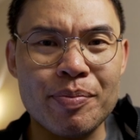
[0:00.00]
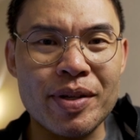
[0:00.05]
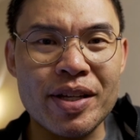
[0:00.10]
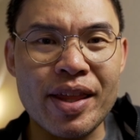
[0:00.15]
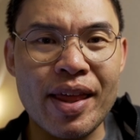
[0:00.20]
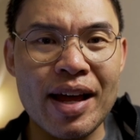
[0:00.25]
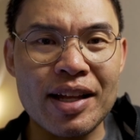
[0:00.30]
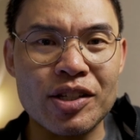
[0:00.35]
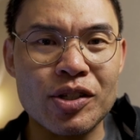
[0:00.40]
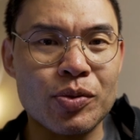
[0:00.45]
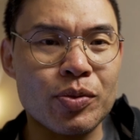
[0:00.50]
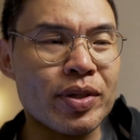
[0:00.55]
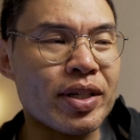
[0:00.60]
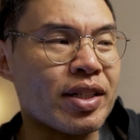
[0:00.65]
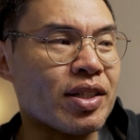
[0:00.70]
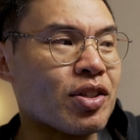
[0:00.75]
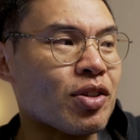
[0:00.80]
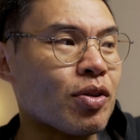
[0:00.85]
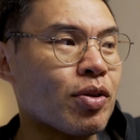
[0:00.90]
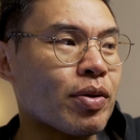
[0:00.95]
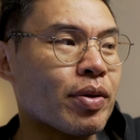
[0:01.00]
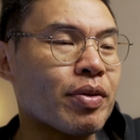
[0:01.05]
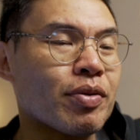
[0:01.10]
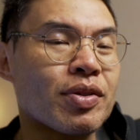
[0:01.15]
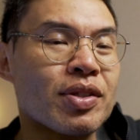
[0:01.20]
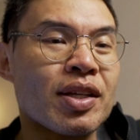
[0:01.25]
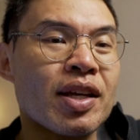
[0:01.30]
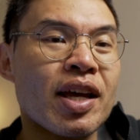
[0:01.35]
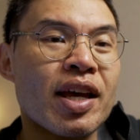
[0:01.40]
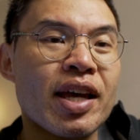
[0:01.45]
be that sweet, so it
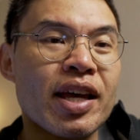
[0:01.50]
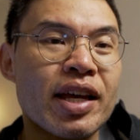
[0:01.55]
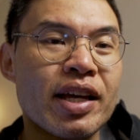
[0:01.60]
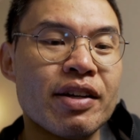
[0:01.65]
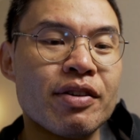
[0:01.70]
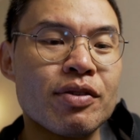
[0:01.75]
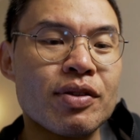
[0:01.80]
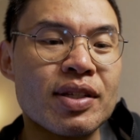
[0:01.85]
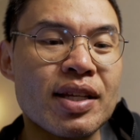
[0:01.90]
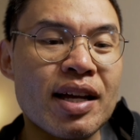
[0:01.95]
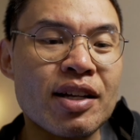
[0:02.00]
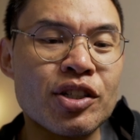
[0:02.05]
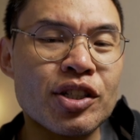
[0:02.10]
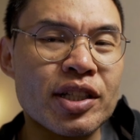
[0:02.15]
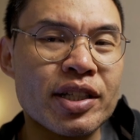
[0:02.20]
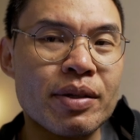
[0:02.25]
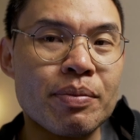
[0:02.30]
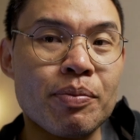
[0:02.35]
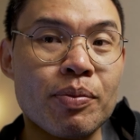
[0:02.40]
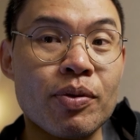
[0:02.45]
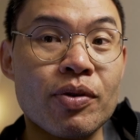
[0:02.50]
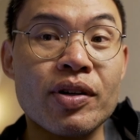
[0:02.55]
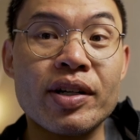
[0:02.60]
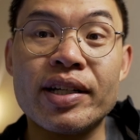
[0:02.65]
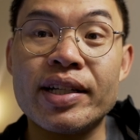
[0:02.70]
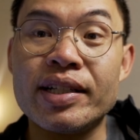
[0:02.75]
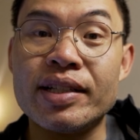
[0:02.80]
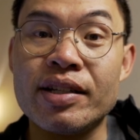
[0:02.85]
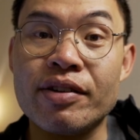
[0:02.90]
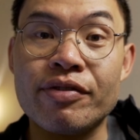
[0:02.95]
was actually
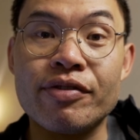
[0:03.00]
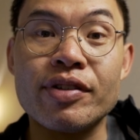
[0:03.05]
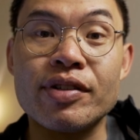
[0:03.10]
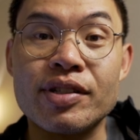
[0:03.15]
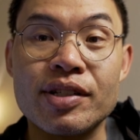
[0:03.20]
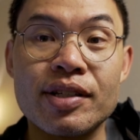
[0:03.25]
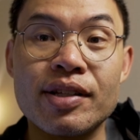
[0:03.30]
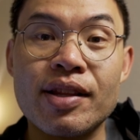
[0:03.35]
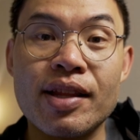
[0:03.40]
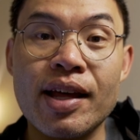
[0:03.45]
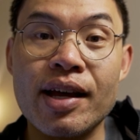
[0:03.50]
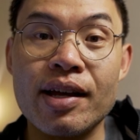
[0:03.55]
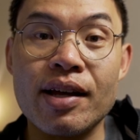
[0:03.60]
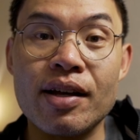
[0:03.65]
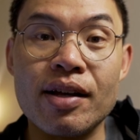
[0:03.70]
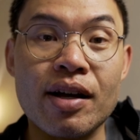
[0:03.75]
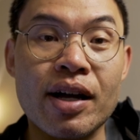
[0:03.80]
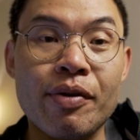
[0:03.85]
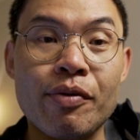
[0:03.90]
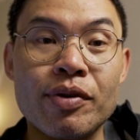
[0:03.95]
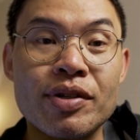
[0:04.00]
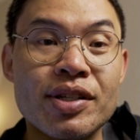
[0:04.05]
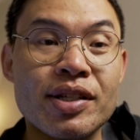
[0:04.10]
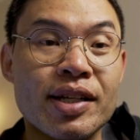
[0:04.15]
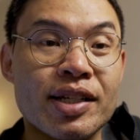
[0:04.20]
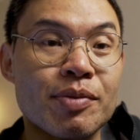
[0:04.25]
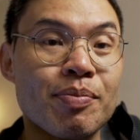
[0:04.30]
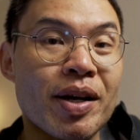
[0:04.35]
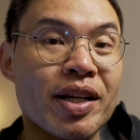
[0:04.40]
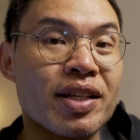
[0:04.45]
pretty different. That I wasn't
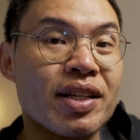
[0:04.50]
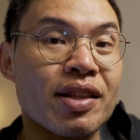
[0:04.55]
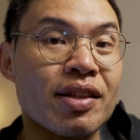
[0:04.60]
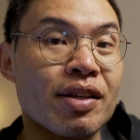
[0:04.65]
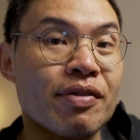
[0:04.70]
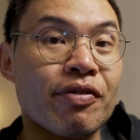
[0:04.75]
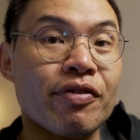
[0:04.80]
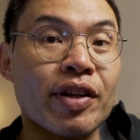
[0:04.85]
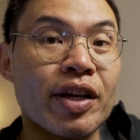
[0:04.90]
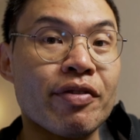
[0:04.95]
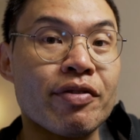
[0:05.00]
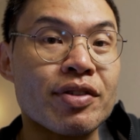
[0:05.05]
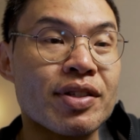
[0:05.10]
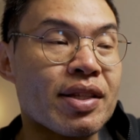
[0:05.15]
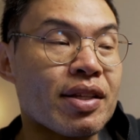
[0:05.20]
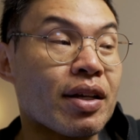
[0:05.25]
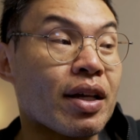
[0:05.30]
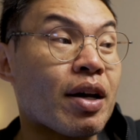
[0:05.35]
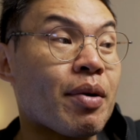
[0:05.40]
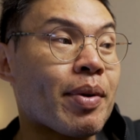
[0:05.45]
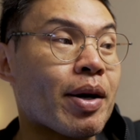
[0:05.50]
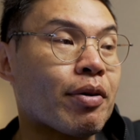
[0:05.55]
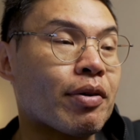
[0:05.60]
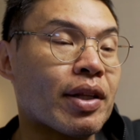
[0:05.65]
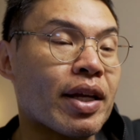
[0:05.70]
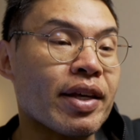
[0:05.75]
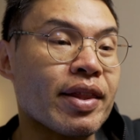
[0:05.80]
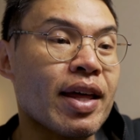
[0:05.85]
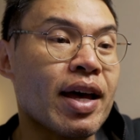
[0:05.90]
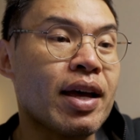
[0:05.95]
expecting the flavors to come out
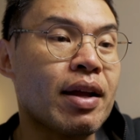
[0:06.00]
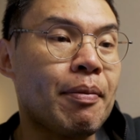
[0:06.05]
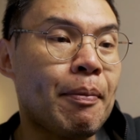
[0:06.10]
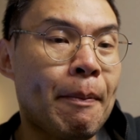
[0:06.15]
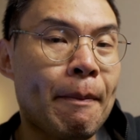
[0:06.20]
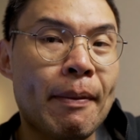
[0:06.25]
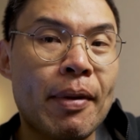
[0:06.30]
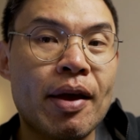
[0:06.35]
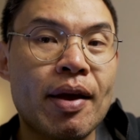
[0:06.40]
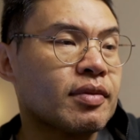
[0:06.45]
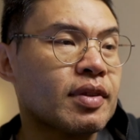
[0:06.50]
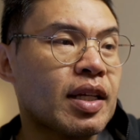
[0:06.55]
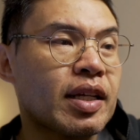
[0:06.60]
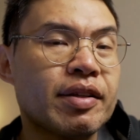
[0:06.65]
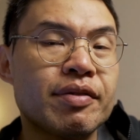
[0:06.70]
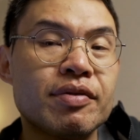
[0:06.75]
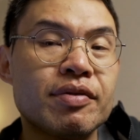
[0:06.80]
like that. It